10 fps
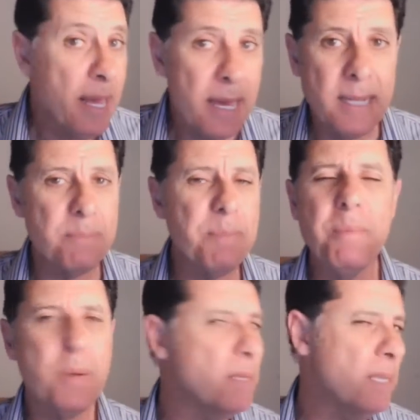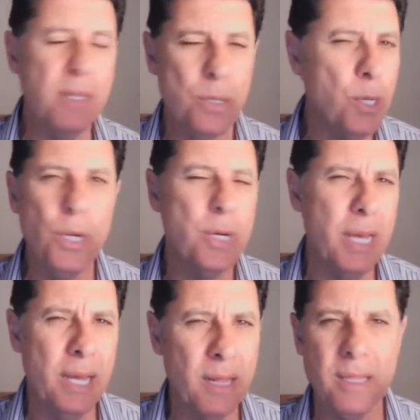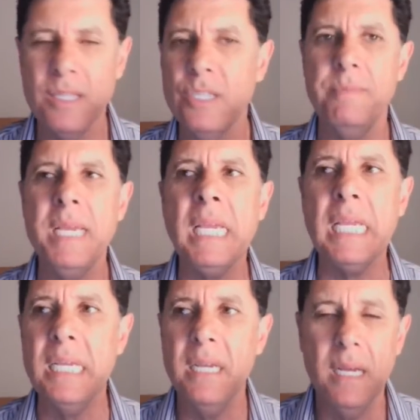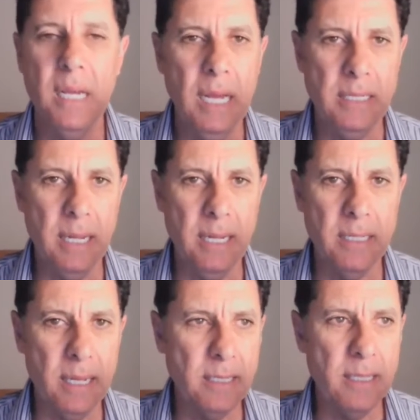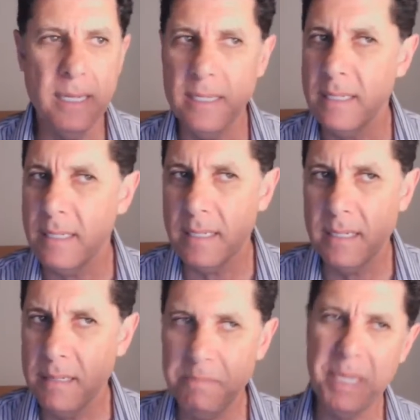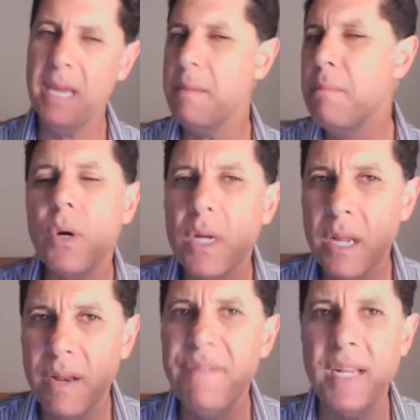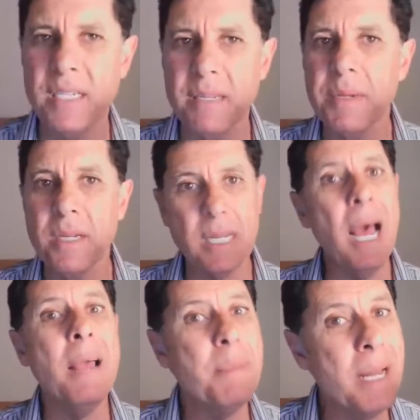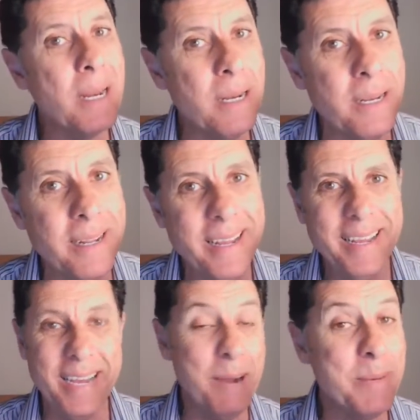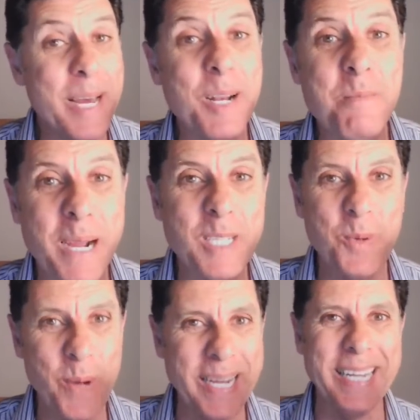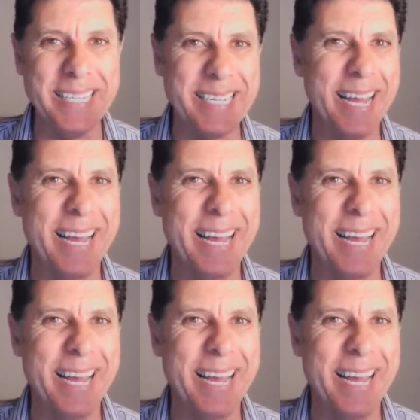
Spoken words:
and people they don't look healthy to me, and became more convinced because I'm not in my 20s.